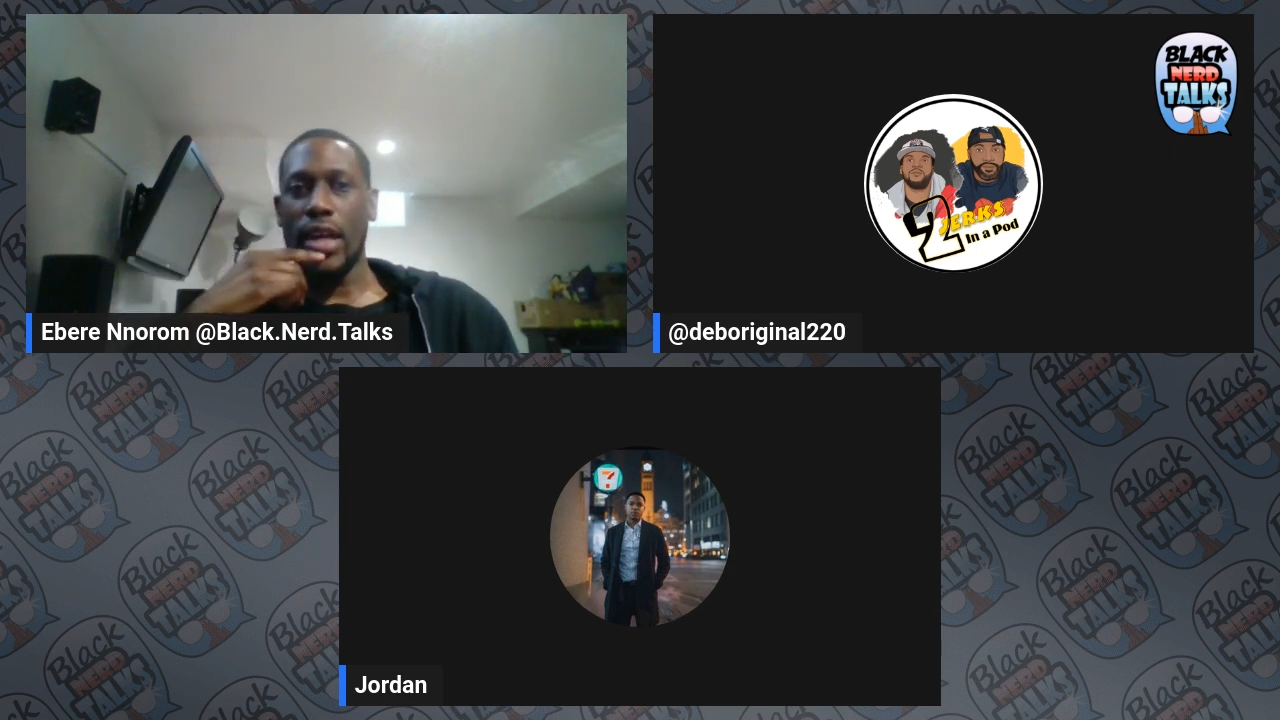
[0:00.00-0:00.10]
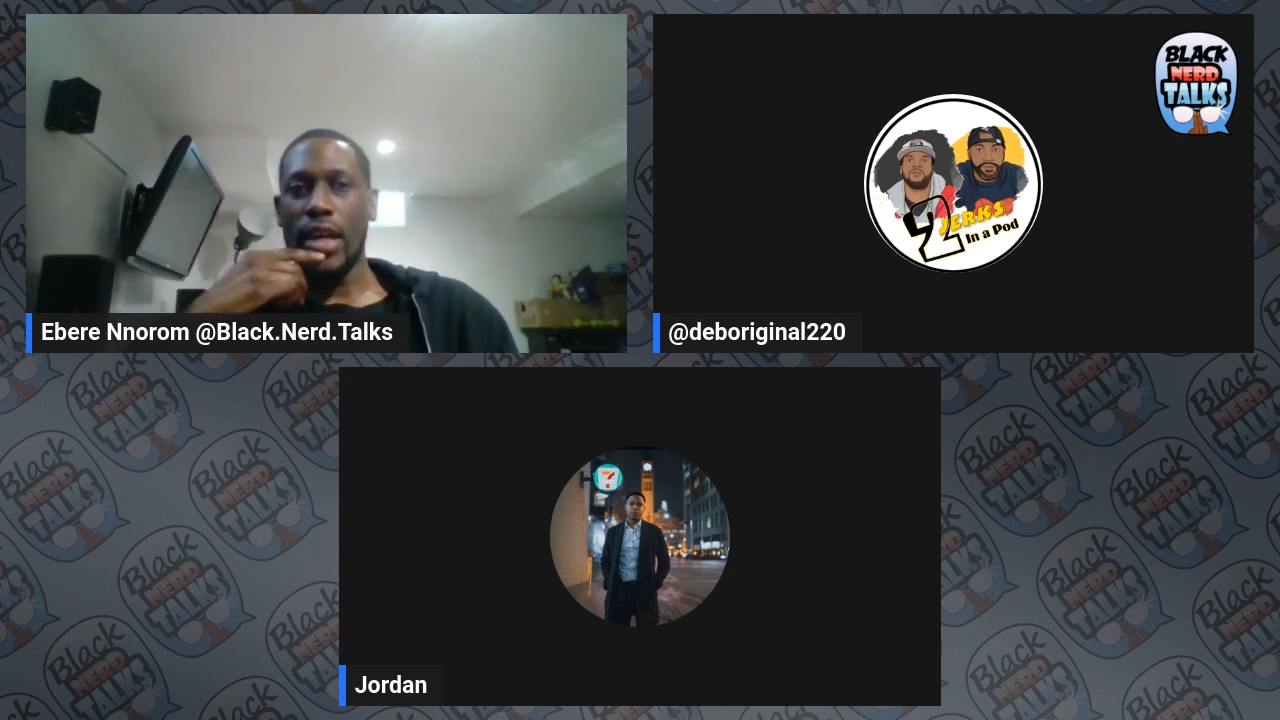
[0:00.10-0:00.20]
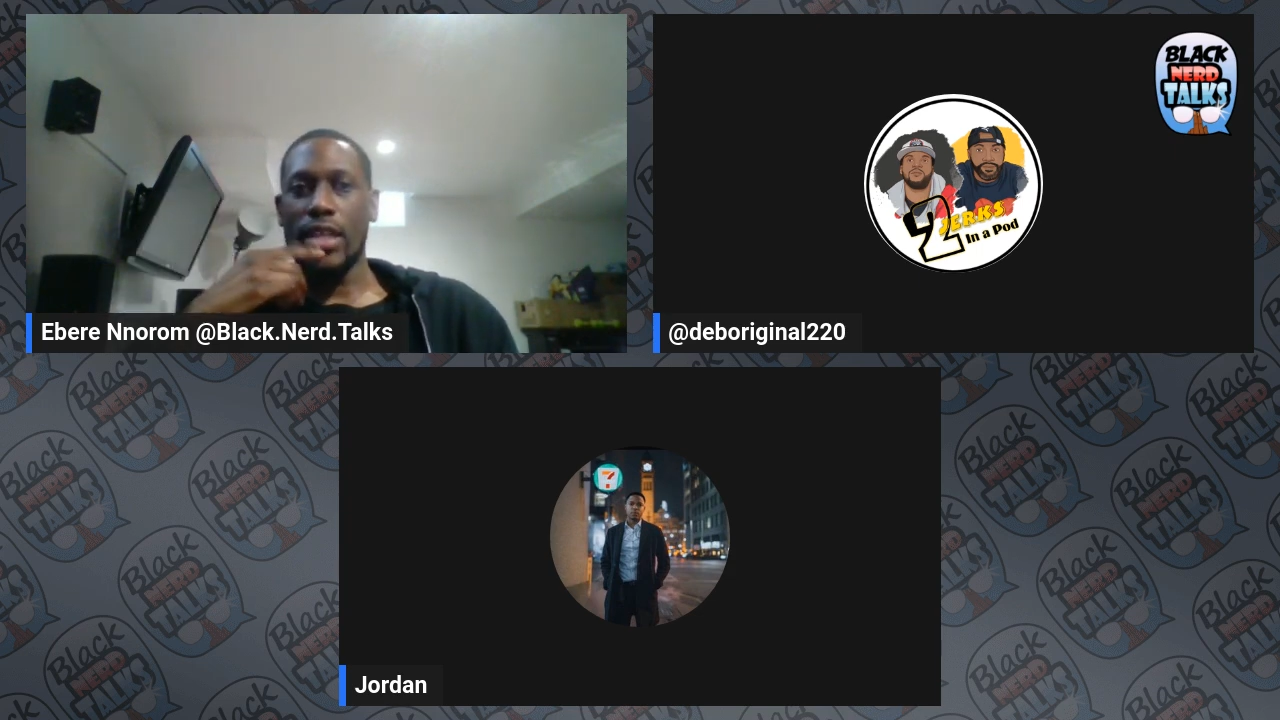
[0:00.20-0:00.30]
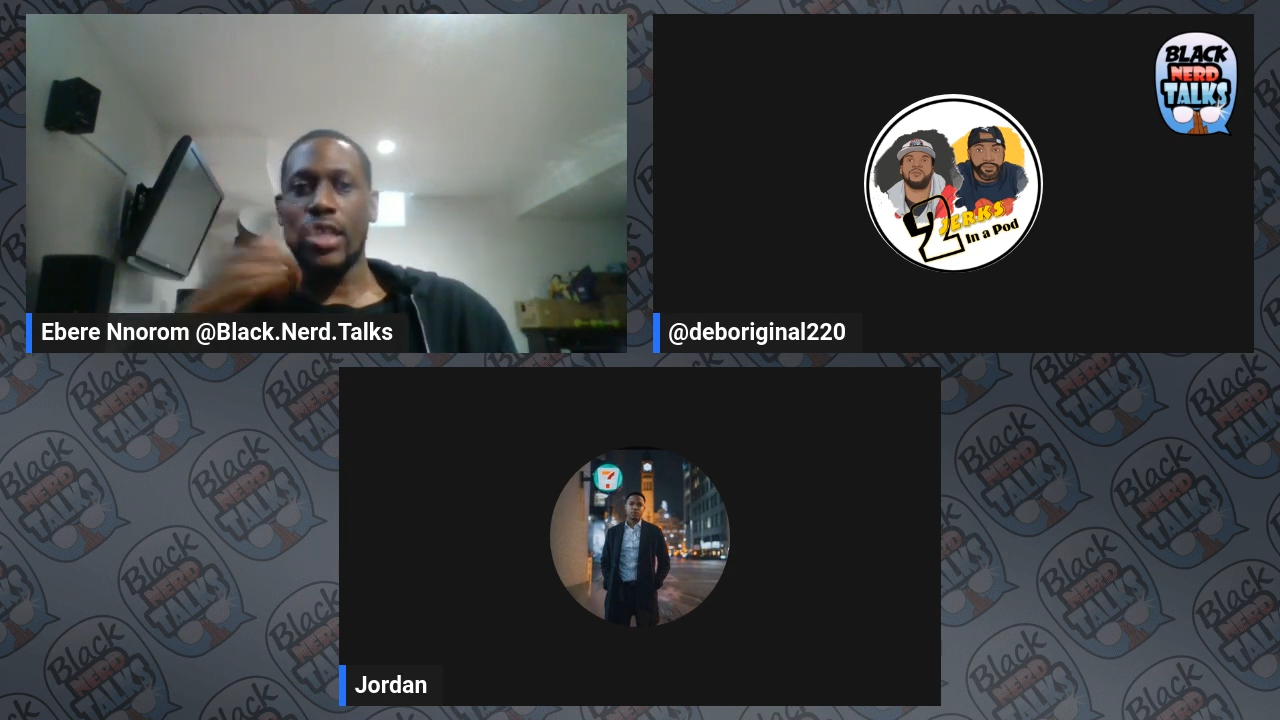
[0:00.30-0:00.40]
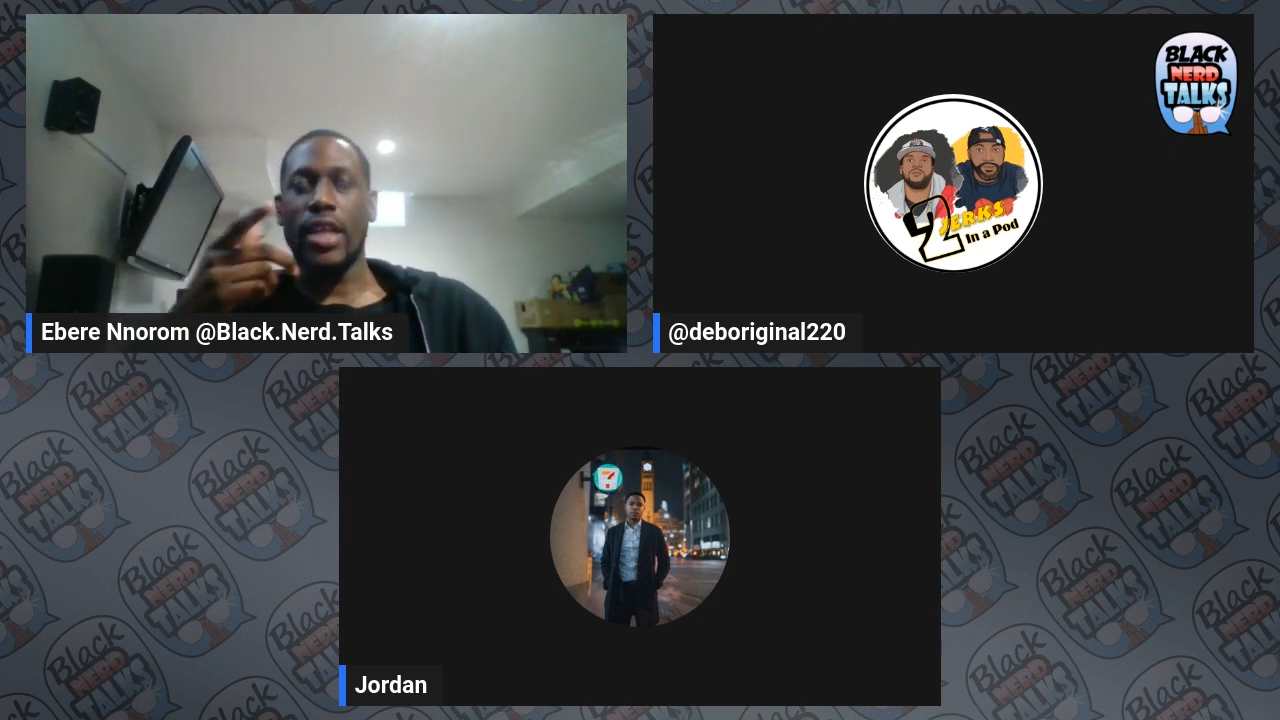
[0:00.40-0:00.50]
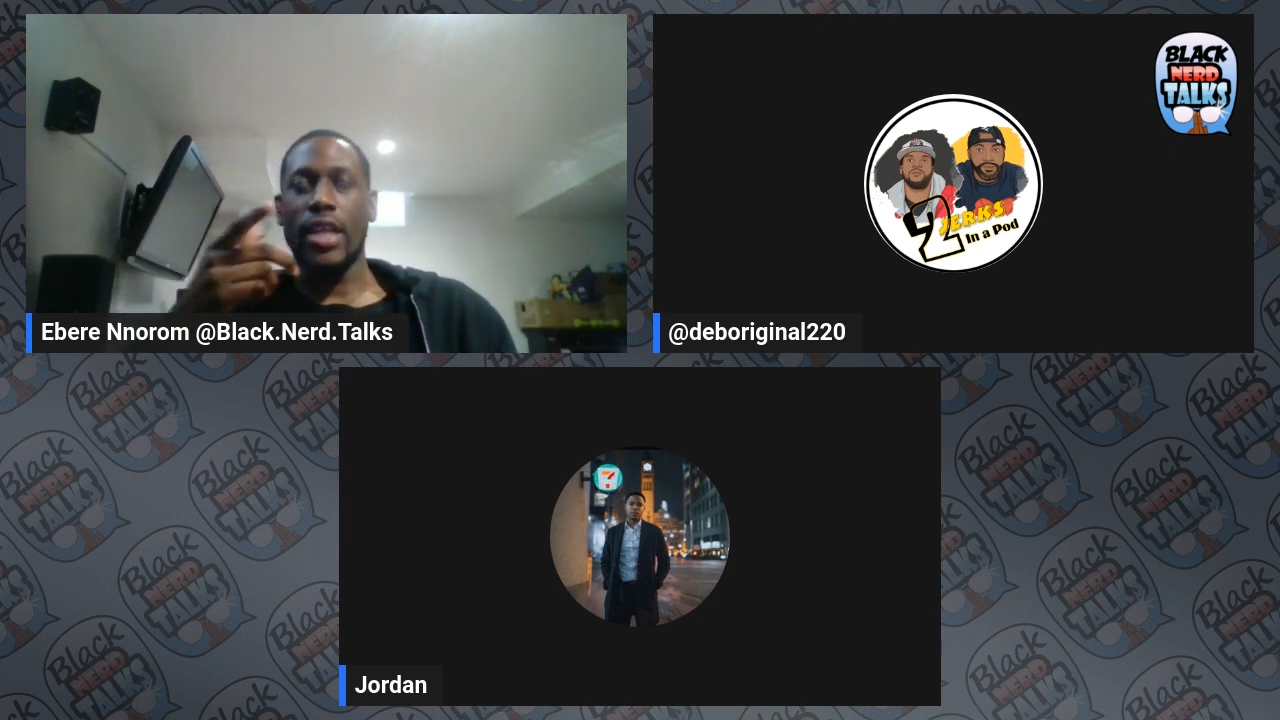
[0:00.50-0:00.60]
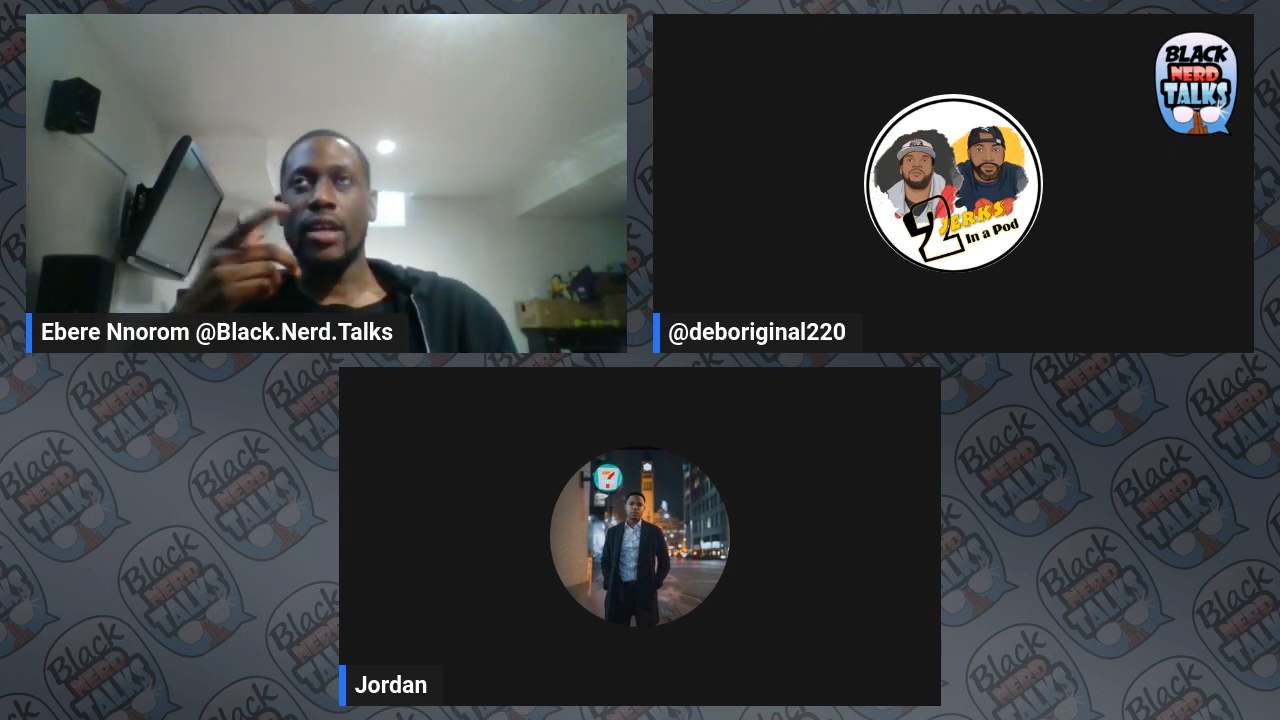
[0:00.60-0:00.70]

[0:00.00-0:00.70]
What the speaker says: Because like